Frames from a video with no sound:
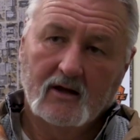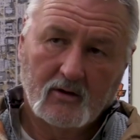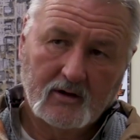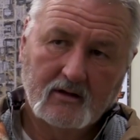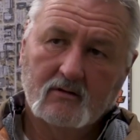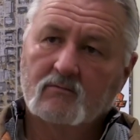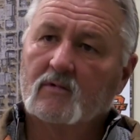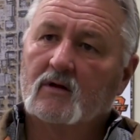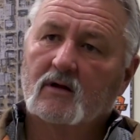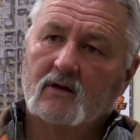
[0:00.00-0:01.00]
area
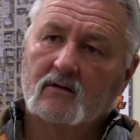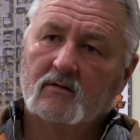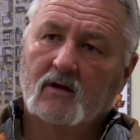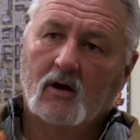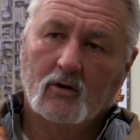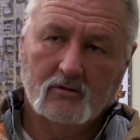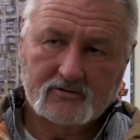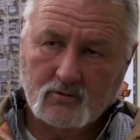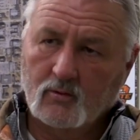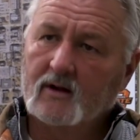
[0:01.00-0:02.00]
all
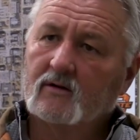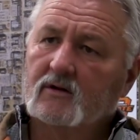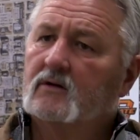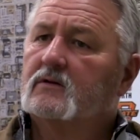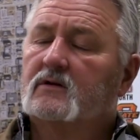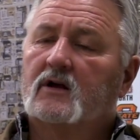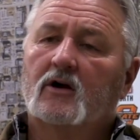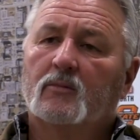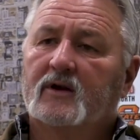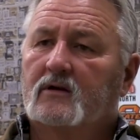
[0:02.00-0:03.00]
surrounding the Chi
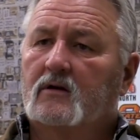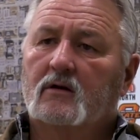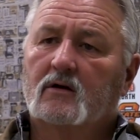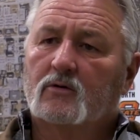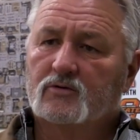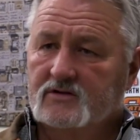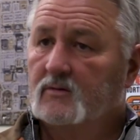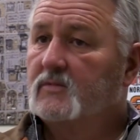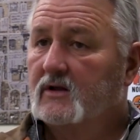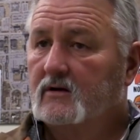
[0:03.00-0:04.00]
Omega clock was
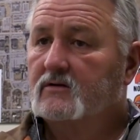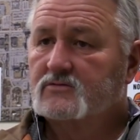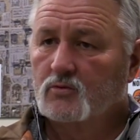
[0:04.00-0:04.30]
updated as